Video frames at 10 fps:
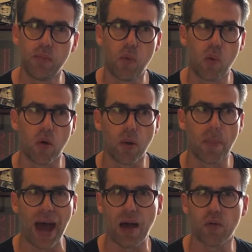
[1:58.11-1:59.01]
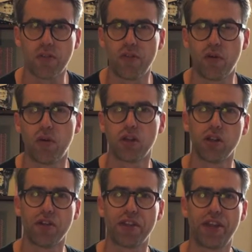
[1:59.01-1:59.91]
more powerful, a
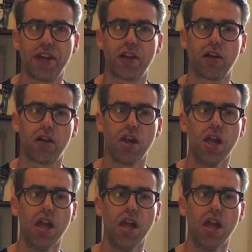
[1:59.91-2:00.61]
little thicker.